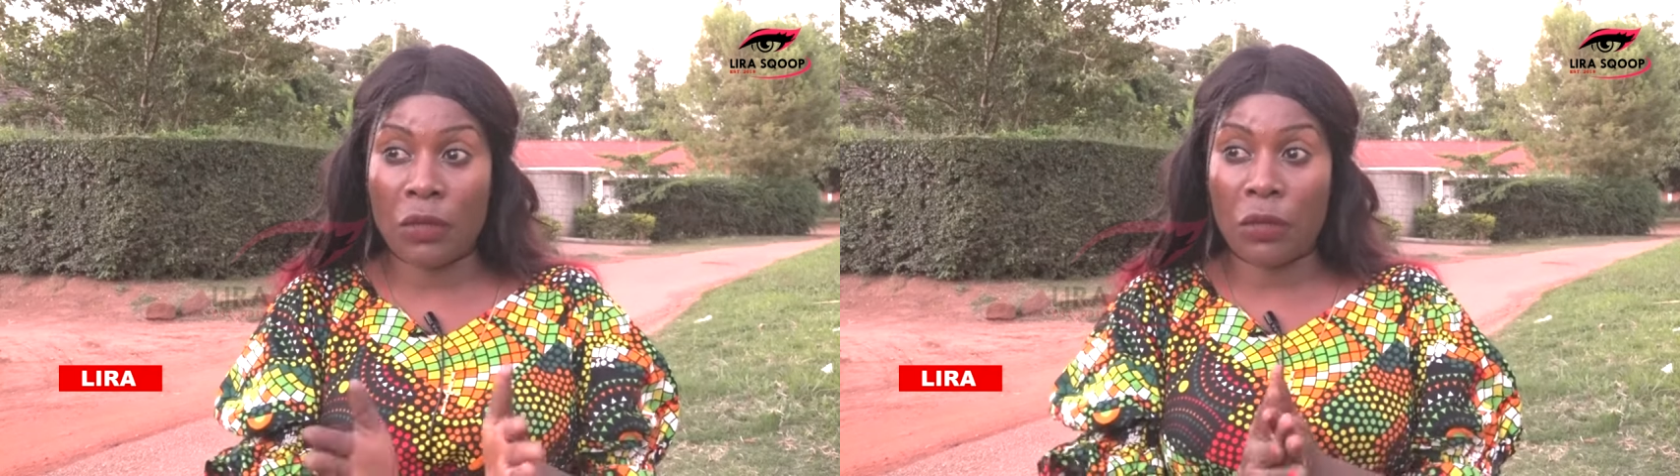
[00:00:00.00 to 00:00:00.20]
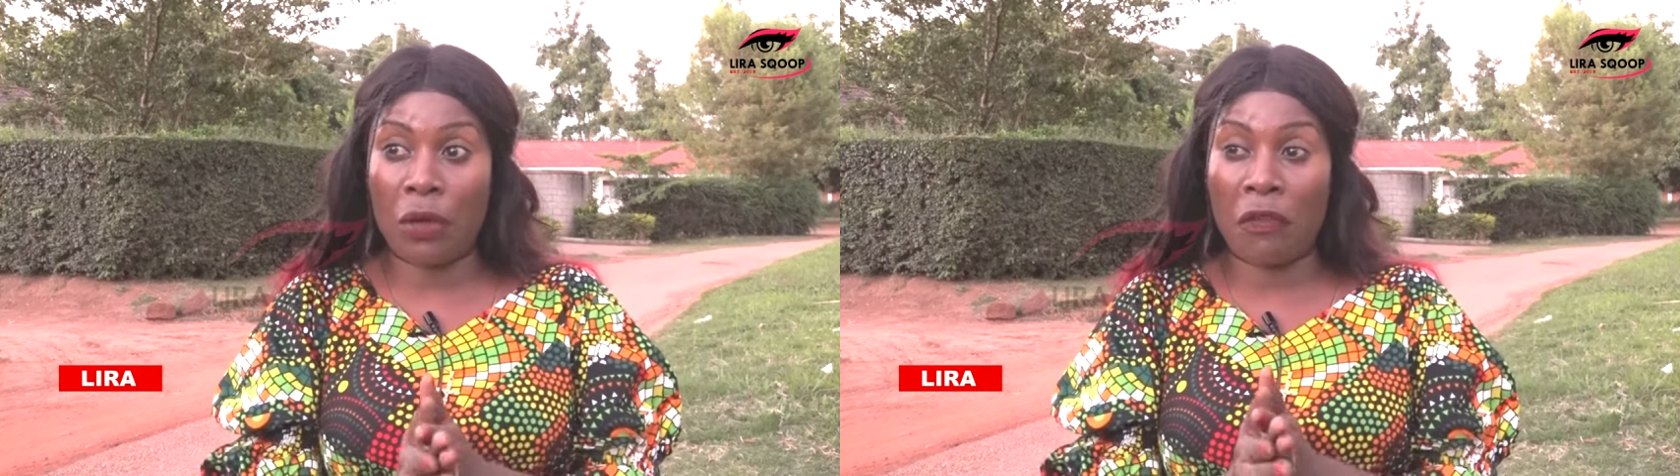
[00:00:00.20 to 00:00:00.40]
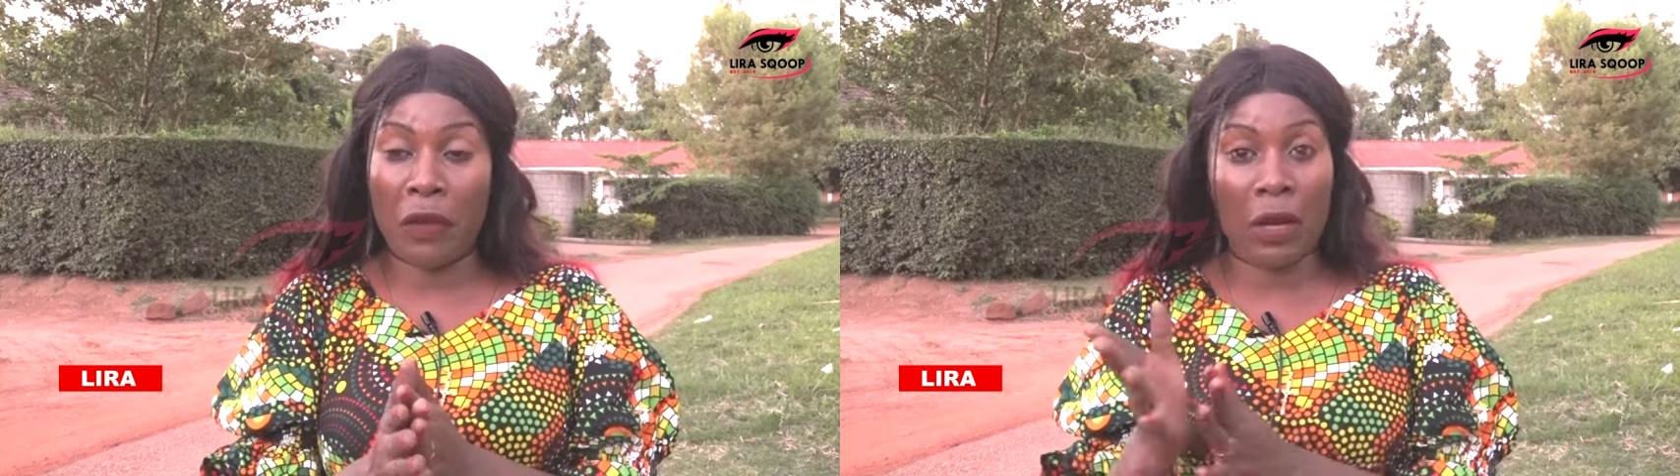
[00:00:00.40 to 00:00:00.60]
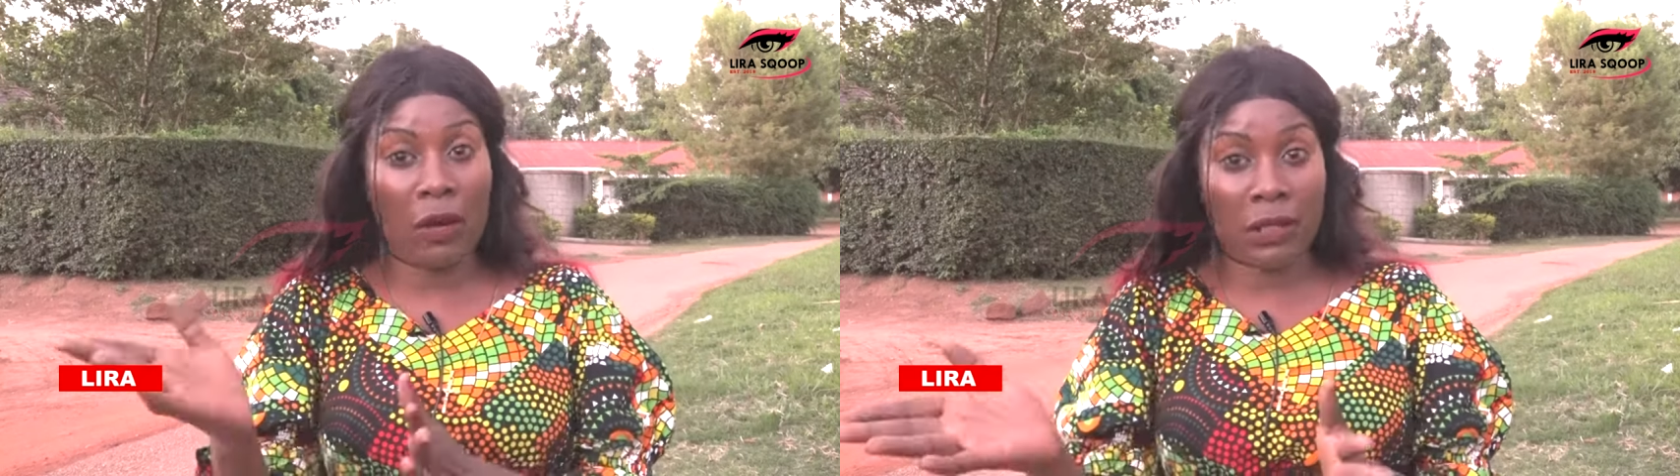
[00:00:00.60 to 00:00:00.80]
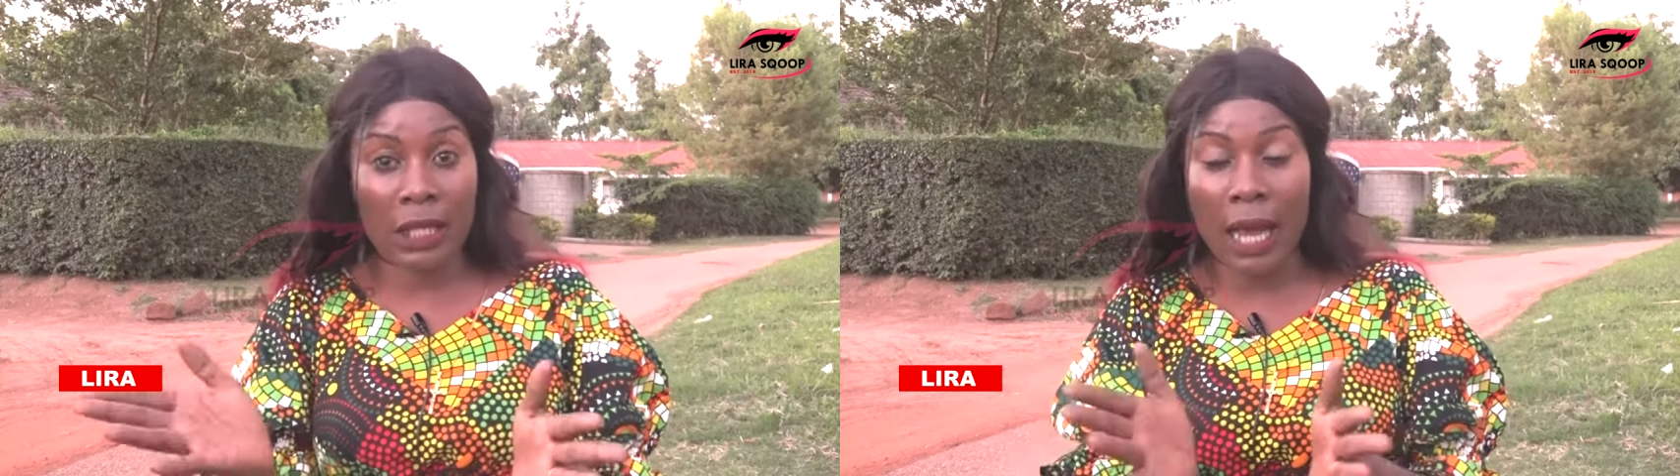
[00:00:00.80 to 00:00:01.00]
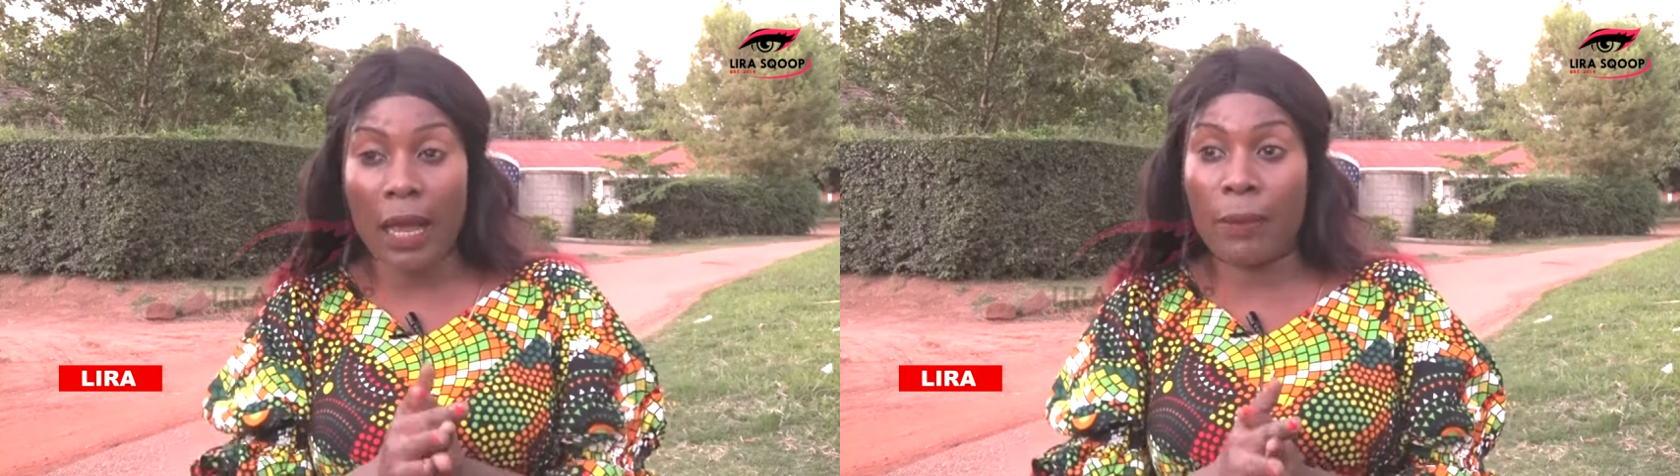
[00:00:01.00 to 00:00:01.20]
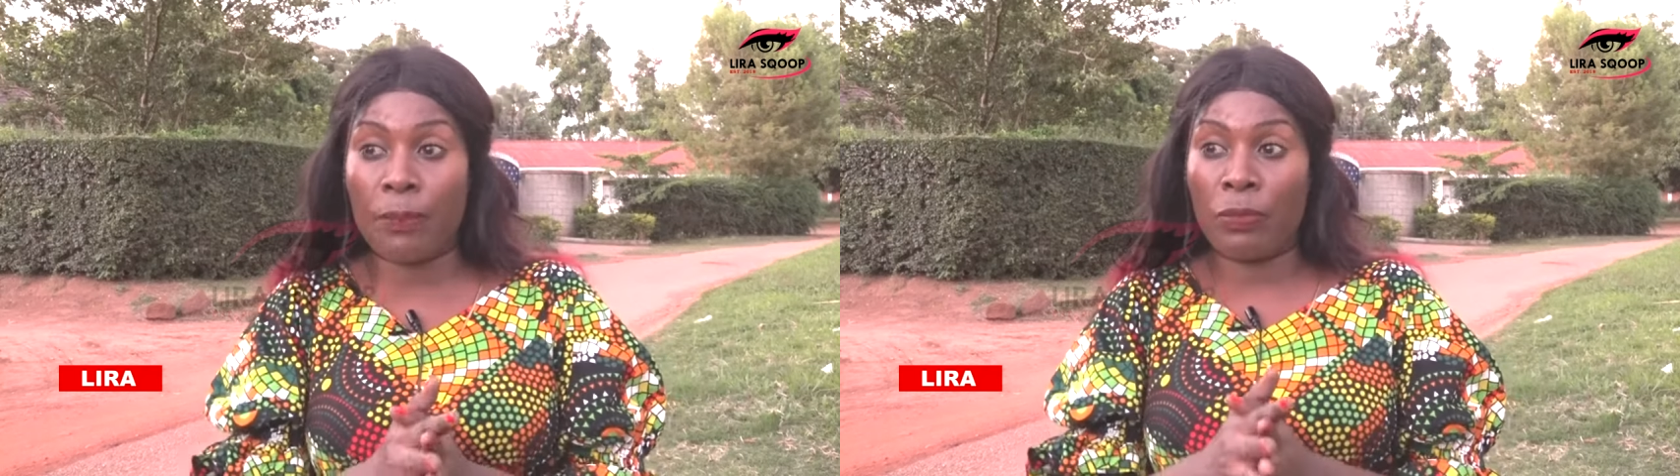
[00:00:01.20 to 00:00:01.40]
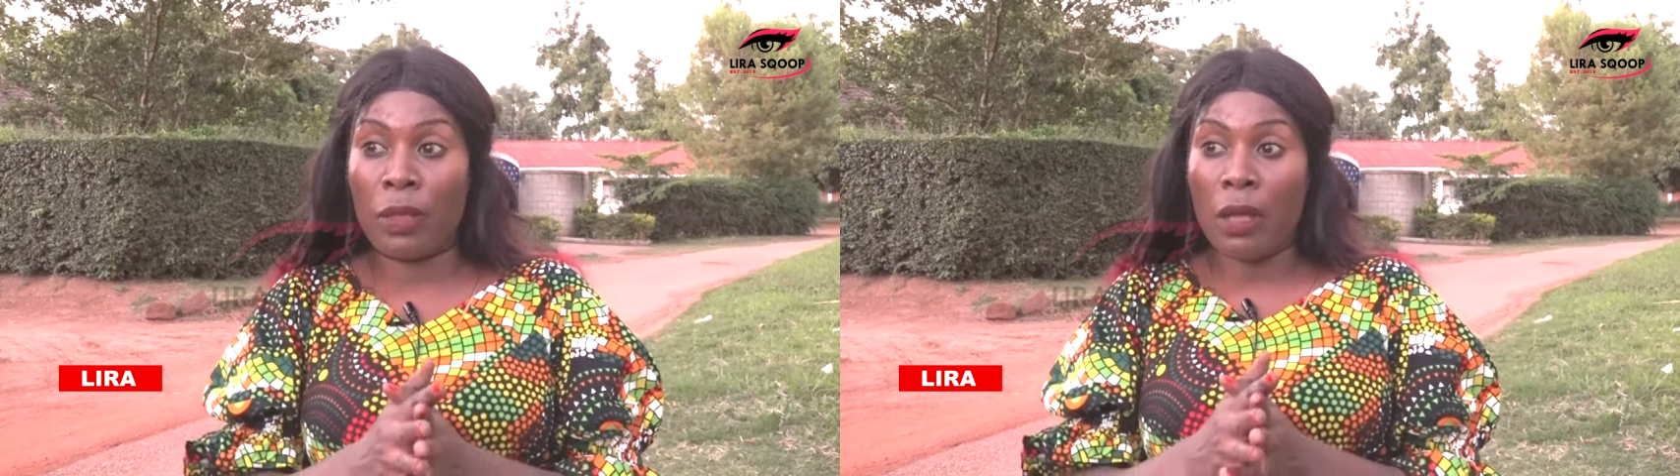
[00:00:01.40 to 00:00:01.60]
you know, for a long time,